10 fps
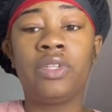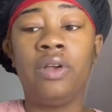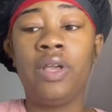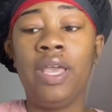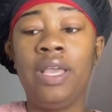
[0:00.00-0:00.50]

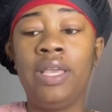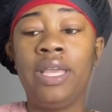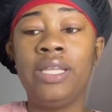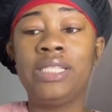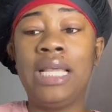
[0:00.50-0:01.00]
Okay,
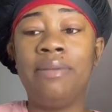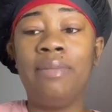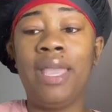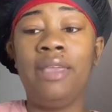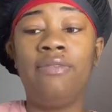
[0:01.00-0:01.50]
and it's a
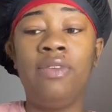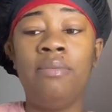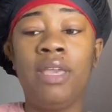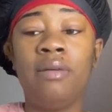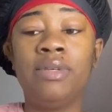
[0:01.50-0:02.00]
main
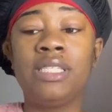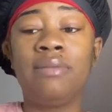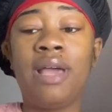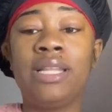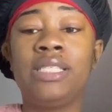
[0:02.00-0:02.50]
female, but
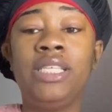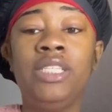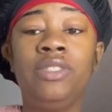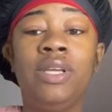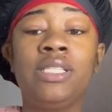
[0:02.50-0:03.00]
somebody
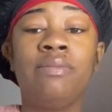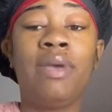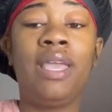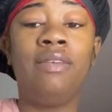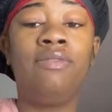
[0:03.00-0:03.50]
sees you as a
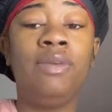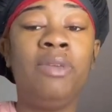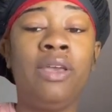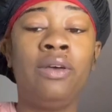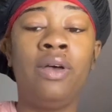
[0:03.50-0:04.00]
main
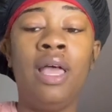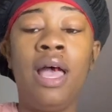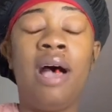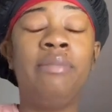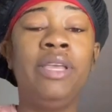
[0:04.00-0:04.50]
female.
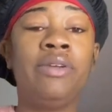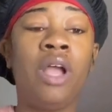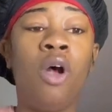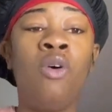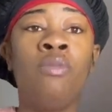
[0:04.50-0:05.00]
I'm hearing
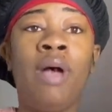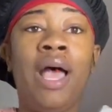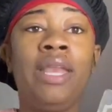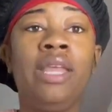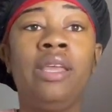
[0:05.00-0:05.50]

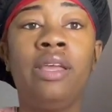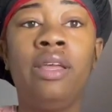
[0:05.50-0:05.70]
homebody.